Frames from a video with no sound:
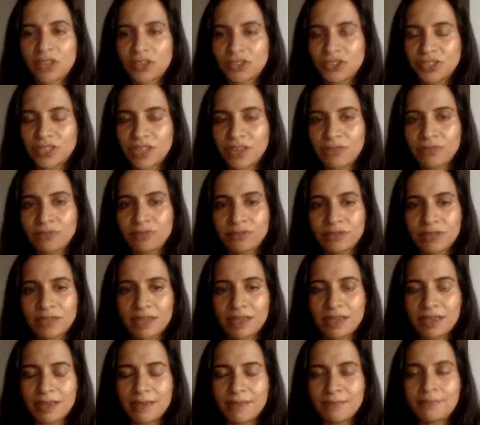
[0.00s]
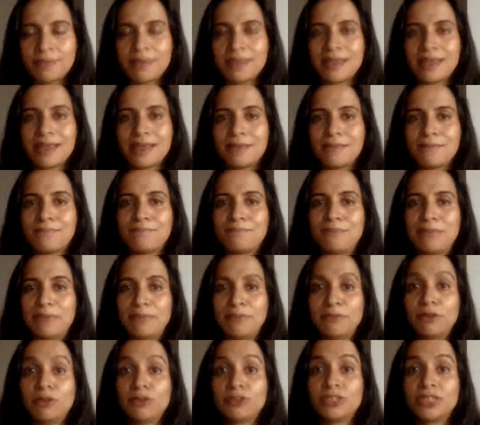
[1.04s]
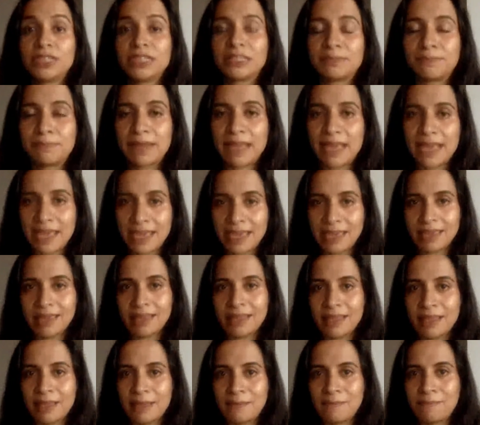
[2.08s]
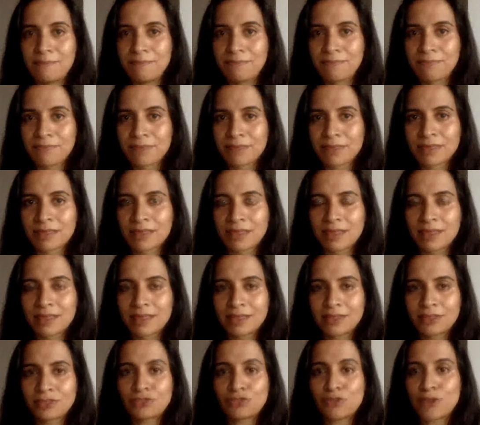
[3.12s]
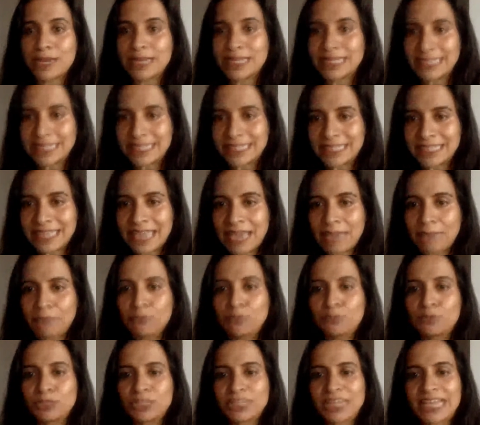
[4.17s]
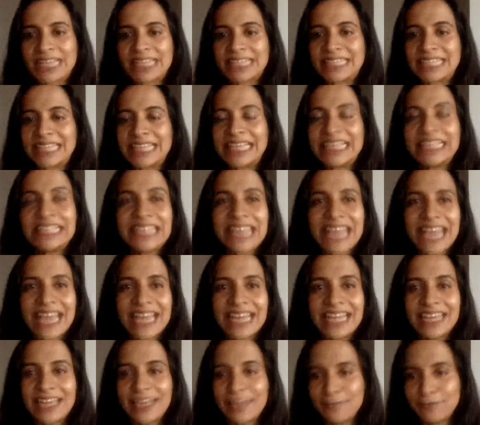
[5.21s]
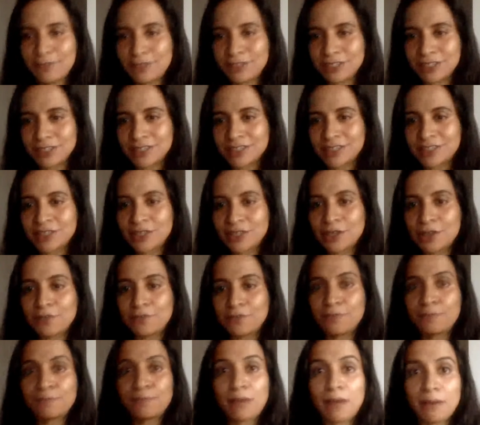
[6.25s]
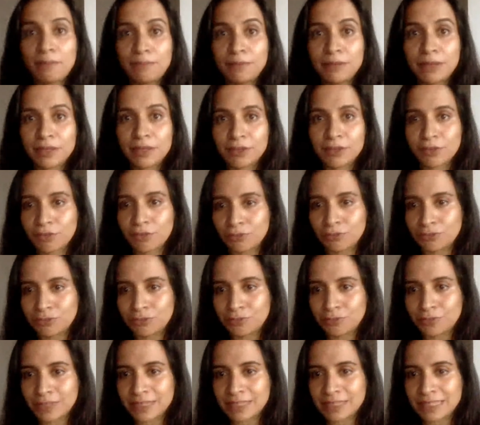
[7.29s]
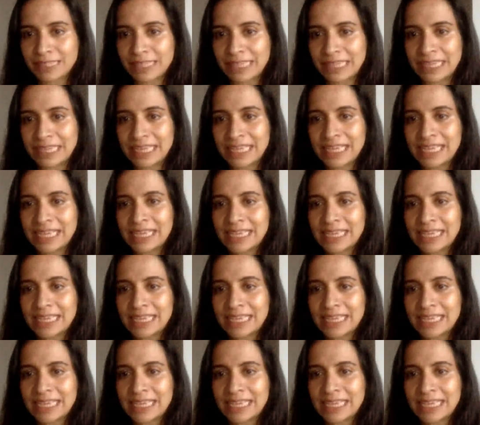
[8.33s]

touched there on um, um, people on display um, trying to escape or protesting. Is there any evidence of public controversy?